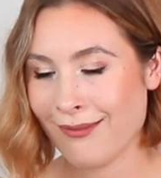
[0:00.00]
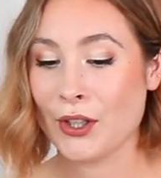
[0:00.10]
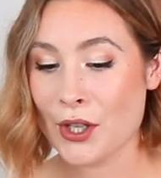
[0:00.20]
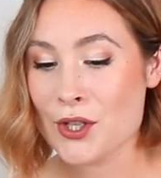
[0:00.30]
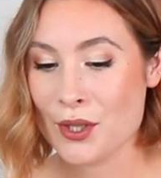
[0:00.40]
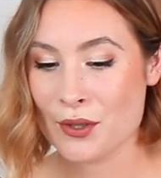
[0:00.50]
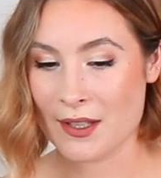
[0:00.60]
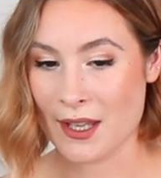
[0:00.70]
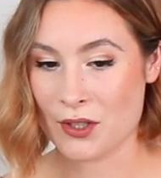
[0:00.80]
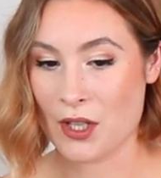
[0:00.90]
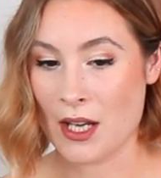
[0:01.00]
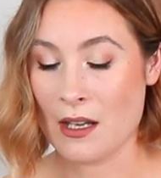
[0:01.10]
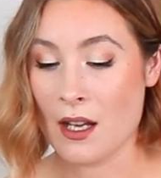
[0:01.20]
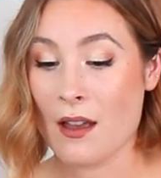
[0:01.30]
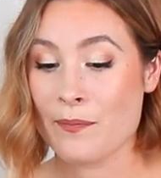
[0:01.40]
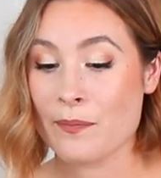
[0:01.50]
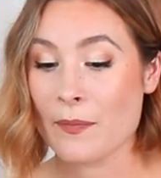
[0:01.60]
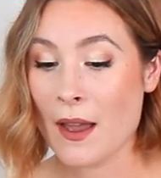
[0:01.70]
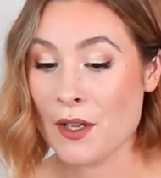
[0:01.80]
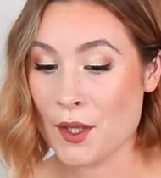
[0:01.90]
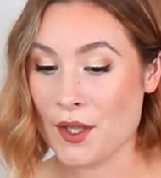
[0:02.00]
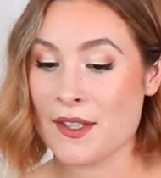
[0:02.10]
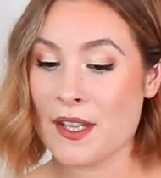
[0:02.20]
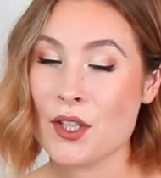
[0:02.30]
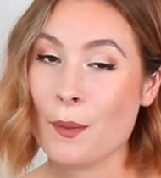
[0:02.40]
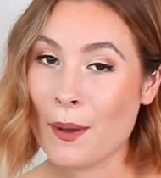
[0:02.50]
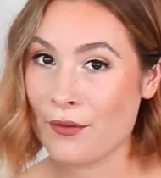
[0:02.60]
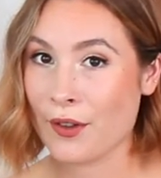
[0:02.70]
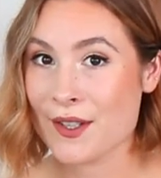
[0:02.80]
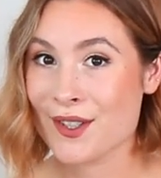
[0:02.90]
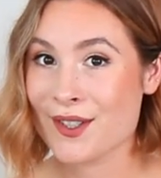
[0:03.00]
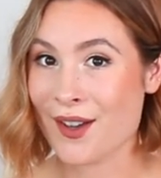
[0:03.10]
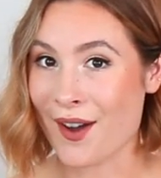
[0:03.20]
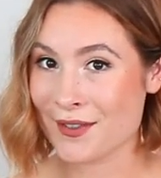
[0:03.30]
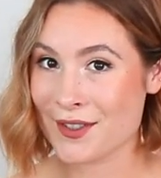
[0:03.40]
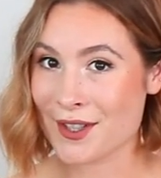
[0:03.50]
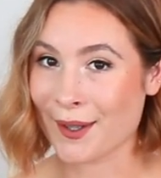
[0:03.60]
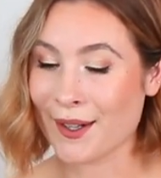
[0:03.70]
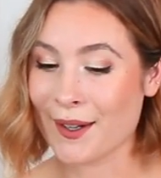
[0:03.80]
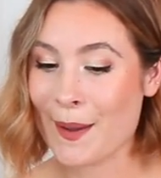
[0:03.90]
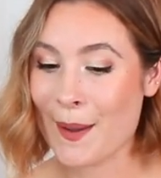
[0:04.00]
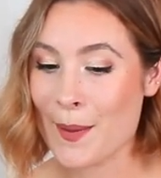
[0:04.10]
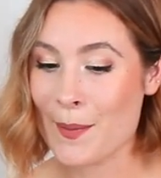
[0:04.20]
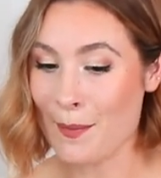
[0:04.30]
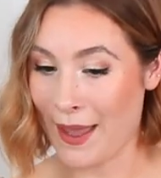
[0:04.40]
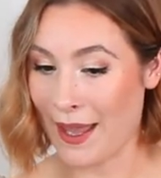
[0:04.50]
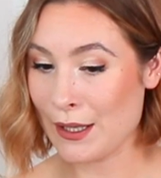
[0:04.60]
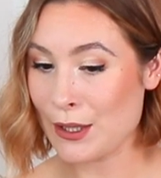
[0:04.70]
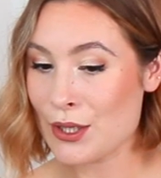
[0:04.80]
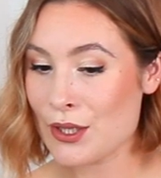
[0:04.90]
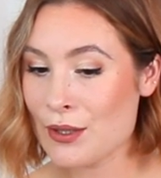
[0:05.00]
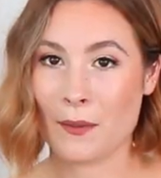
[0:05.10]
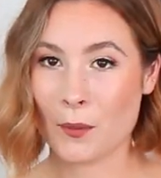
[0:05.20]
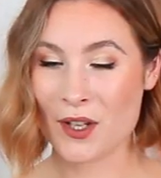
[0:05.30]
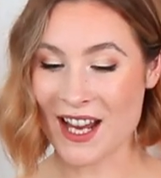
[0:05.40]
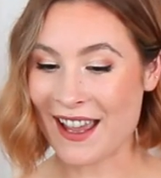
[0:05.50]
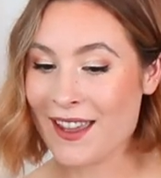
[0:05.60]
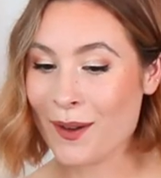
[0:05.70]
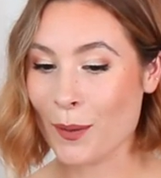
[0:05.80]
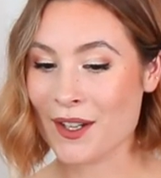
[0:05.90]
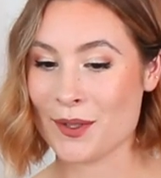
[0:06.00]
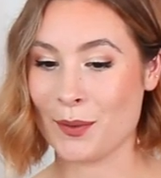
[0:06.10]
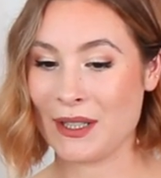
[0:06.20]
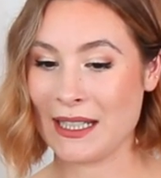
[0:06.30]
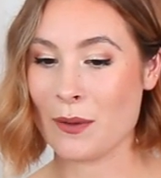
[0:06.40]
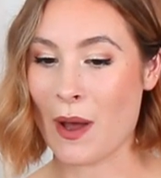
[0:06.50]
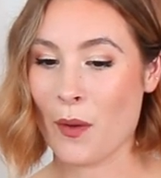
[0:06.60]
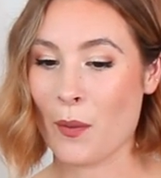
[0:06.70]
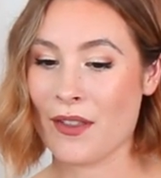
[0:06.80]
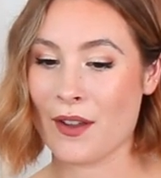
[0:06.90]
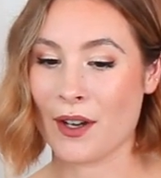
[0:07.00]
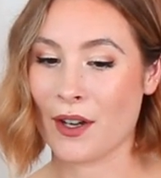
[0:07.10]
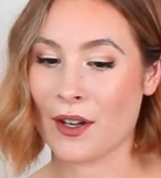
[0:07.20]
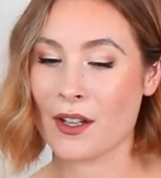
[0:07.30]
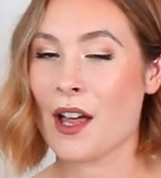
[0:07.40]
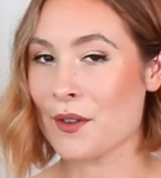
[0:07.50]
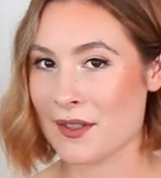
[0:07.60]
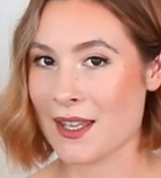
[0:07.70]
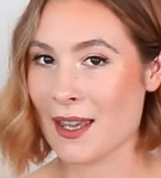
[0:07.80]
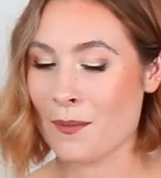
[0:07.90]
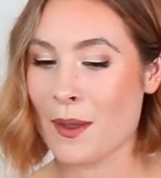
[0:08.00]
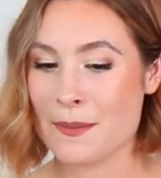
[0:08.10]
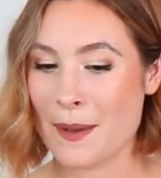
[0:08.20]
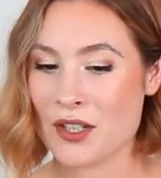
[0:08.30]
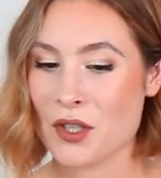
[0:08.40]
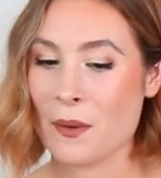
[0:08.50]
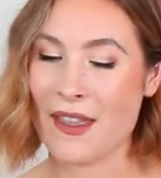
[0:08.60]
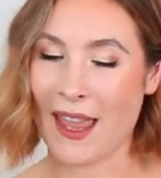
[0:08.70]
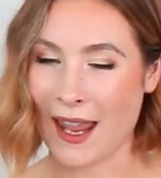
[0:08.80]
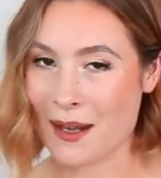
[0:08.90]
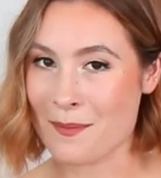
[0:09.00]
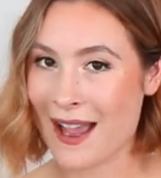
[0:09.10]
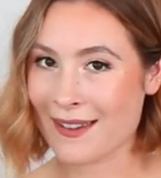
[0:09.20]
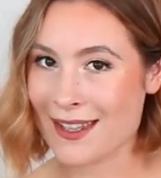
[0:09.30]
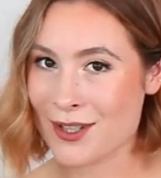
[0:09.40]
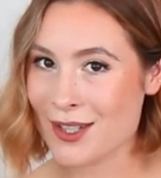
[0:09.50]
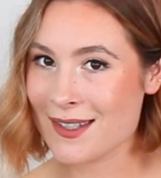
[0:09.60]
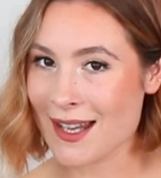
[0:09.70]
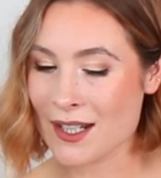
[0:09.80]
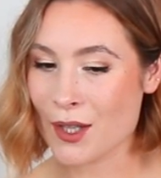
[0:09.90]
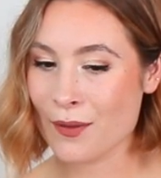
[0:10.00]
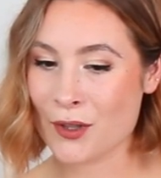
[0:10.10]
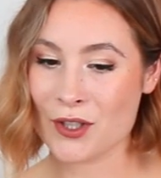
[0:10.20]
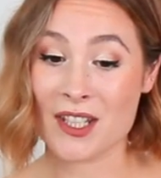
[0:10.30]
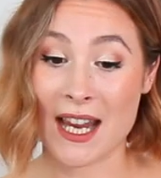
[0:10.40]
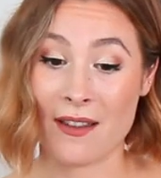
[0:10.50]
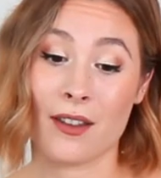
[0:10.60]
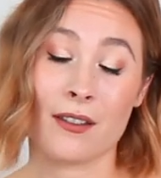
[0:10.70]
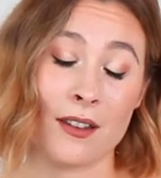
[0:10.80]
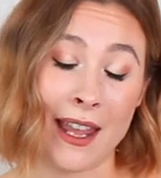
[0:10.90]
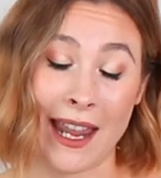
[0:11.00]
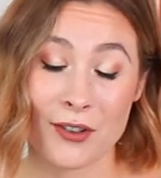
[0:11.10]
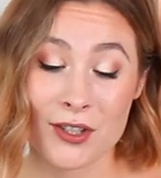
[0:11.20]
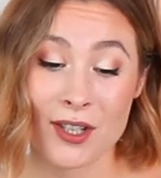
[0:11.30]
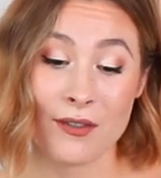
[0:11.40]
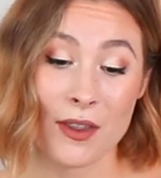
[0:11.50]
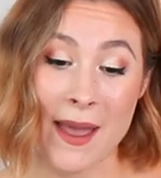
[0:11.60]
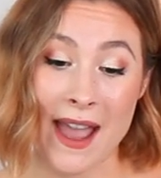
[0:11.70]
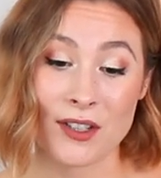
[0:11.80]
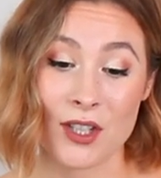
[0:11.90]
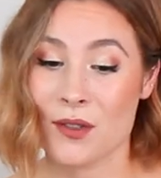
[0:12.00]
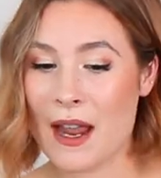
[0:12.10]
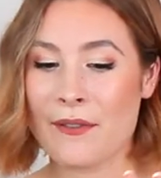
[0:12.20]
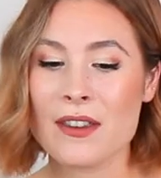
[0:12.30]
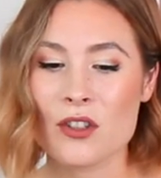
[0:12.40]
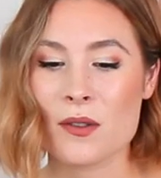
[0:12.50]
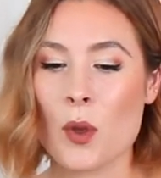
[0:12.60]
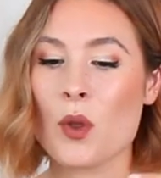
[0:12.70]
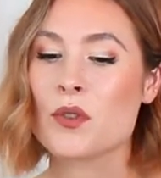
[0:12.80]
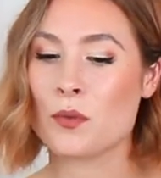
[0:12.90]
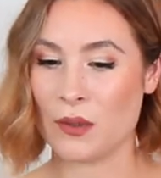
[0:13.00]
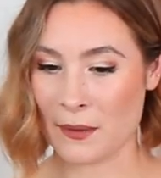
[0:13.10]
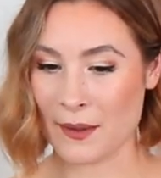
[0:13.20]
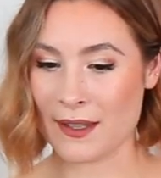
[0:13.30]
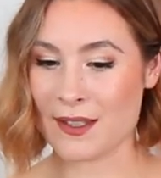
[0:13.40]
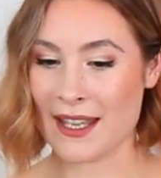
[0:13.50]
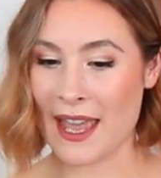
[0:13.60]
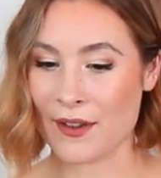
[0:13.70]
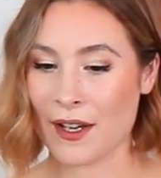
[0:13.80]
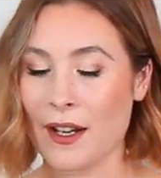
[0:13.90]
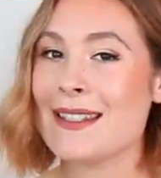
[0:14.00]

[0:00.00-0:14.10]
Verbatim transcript: for her shoe selection, I noticed that she went for a softer beige, which I think works really well with her color scheme, especially with the handbag that she decided to go for. She tied like a little handkerchief on the bag too, so everything just pulls really well together.